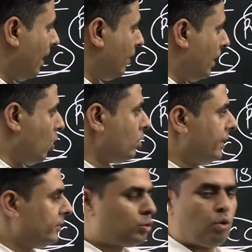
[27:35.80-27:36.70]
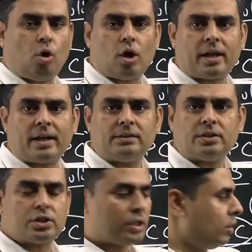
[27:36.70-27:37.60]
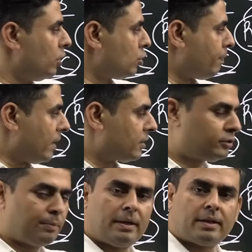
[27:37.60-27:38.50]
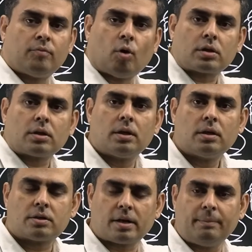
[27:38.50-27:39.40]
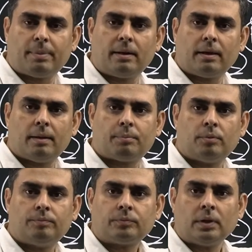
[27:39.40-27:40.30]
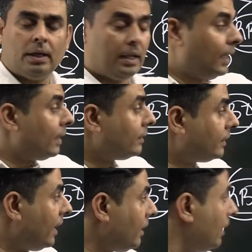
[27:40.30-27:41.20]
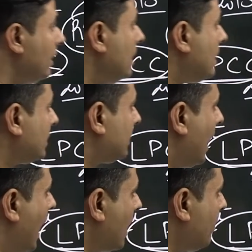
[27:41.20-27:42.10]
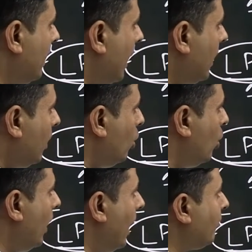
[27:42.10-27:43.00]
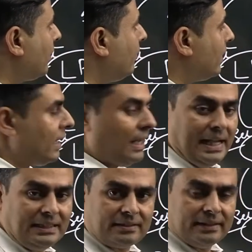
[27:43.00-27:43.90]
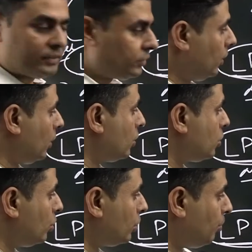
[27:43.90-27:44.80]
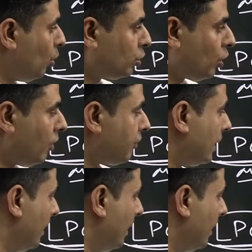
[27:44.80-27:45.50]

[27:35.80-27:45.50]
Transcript: have allowed these two organizations to participate in what? Tri-party repo. Then it is RBI who have given a license to both of